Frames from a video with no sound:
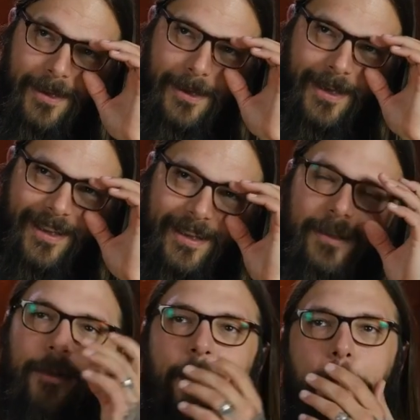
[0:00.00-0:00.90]
I
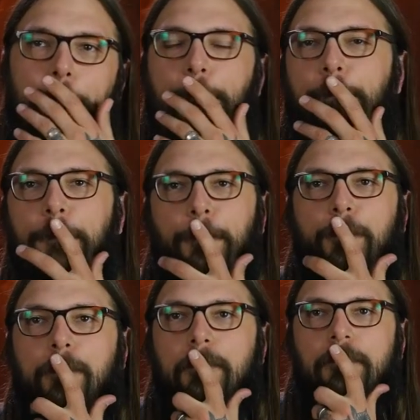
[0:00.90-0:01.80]
was
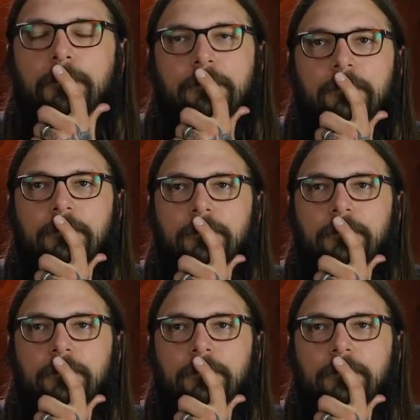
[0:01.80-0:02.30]
conflicted inside